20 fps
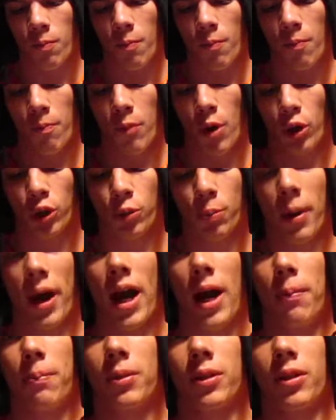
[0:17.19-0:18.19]
most
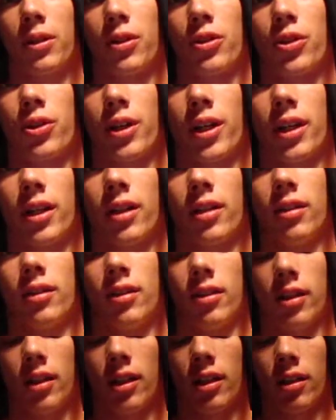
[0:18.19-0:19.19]
popular trick
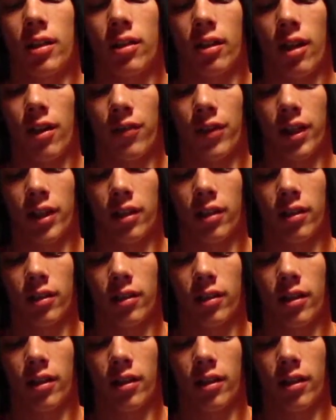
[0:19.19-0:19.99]
in gloving.